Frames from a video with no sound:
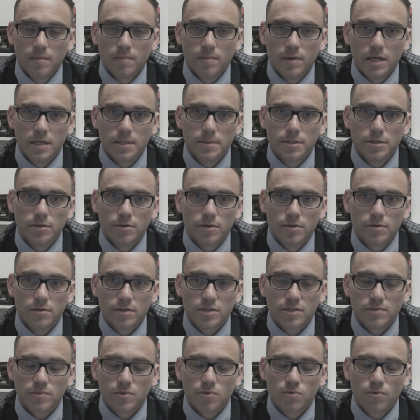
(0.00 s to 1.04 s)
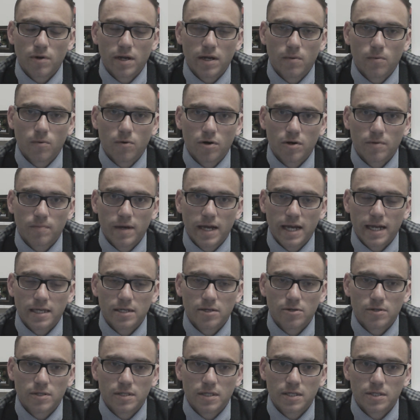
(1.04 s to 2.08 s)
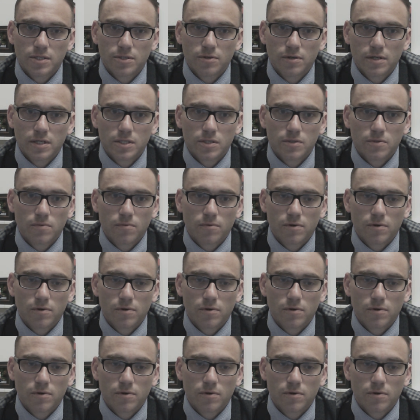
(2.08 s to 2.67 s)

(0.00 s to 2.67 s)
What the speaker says: Many of you are doing some great work back in your districts.